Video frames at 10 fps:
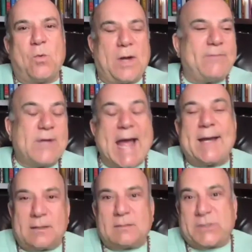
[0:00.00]
I've got
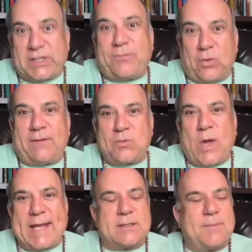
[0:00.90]
the Steve Reeves
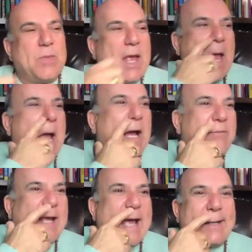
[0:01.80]
weights. I've
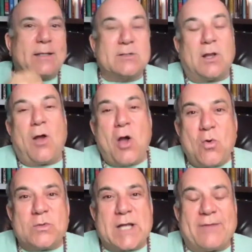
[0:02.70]
got his
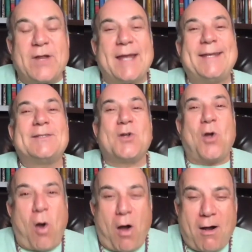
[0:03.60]
clothes. I've got his
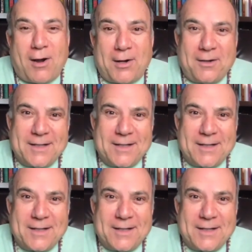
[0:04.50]
car.